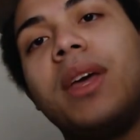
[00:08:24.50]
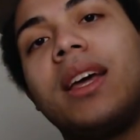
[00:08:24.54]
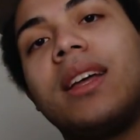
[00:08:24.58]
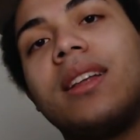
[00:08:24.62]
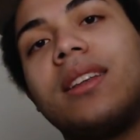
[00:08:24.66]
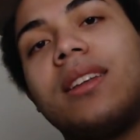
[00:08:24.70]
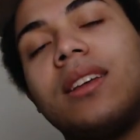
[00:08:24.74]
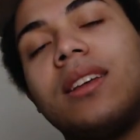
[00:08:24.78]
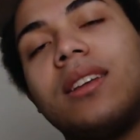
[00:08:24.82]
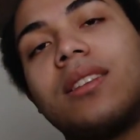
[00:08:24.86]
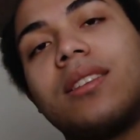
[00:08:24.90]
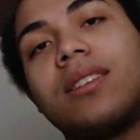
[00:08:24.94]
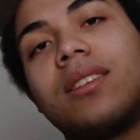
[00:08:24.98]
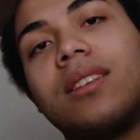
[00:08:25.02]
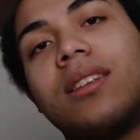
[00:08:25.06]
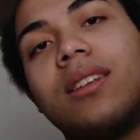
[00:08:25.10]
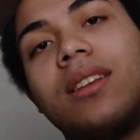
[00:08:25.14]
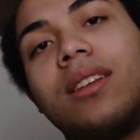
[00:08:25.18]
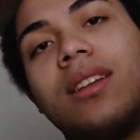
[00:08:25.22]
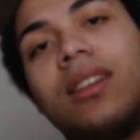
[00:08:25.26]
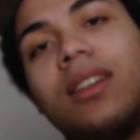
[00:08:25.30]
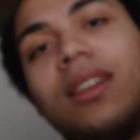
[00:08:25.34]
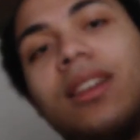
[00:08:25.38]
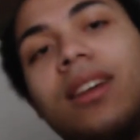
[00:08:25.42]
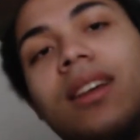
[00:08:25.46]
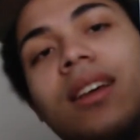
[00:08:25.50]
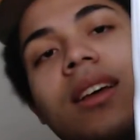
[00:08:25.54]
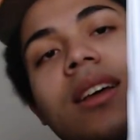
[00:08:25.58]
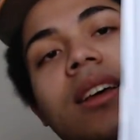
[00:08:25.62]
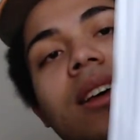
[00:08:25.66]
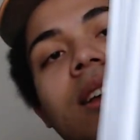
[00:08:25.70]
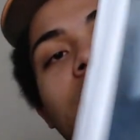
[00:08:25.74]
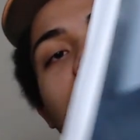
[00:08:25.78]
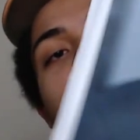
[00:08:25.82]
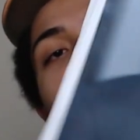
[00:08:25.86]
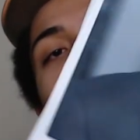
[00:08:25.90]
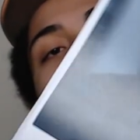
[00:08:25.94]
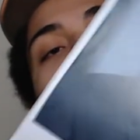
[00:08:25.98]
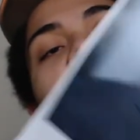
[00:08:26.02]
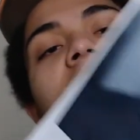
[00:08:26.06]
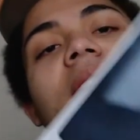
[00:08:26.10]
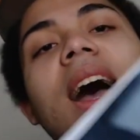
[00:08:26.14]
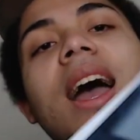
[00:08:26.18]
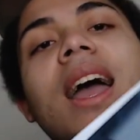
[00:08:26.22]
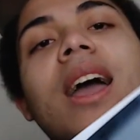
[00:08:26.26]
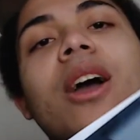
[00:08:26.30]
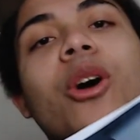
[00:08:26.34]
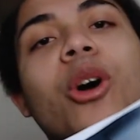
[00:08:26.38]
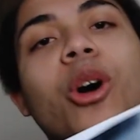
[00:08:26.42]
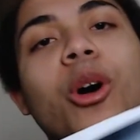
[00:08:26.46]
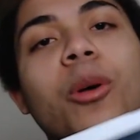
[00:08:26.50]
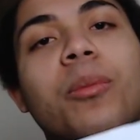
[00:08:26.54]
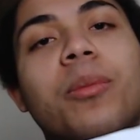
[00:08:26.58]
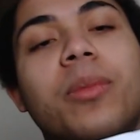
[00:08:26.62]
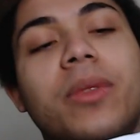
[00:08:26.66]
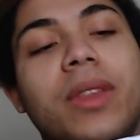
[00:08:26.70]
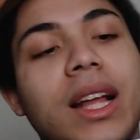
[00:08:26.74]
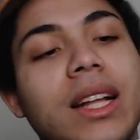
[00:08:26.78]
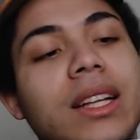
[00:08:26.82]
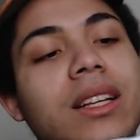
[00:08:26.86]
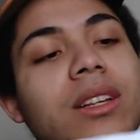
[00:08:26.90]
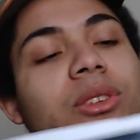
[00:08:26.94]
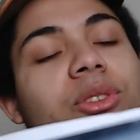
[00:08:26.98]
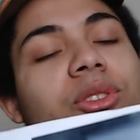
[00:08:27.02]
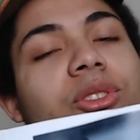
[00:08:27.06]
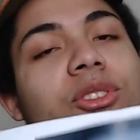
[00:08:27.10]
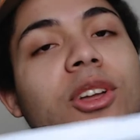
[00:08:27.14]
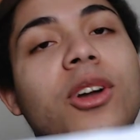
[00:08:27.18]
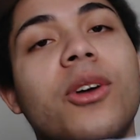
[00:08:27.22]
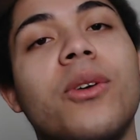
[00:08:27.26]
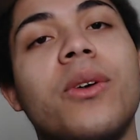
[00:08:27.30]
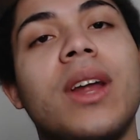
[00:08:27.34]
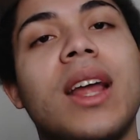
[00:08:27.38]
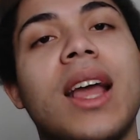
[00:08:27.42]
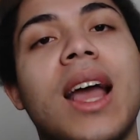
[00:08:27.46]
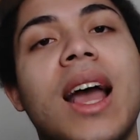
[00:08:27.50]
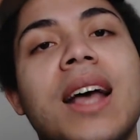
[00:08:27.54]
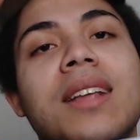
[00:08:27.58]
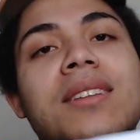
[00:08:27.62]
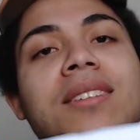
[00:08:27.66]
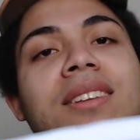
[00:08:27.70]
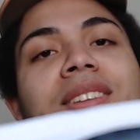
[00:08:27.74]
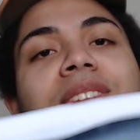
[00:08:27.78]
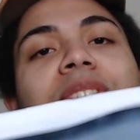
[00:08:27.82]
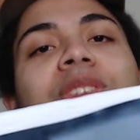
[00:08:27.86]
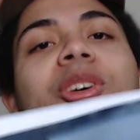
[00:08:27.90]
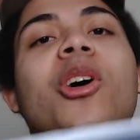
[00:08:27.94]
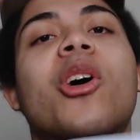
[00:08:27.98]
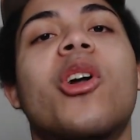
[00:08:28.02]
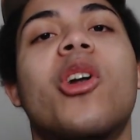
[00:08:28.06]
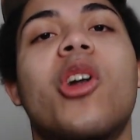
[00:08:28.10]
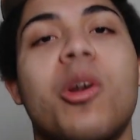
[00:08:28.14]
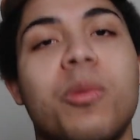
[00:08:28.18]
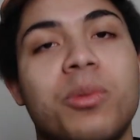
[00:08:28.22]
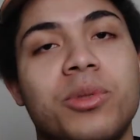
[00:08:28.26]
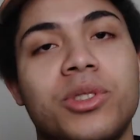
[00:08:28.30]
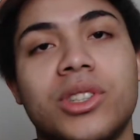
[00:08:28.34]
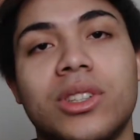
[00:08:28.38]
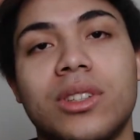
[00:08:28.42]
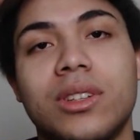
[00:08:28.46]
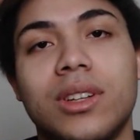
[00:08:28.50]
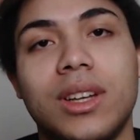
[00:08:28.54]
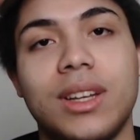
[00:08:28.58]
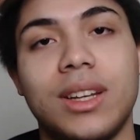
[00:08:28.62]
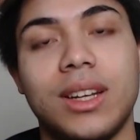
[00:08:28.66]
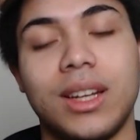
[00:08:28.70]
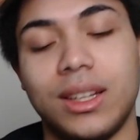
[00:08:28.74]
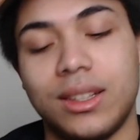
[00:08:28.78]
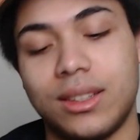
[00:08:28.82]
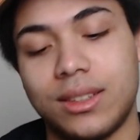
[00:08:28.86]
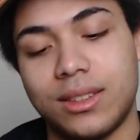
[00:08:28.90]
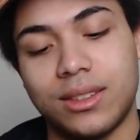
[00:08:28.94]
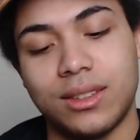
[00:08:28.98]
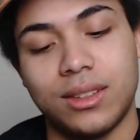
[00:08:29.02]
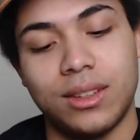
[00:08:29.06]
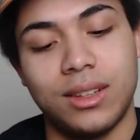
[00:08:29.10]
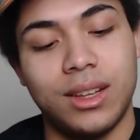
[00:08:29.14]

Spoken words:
it is. You know, I hope that this story has his corruption in it.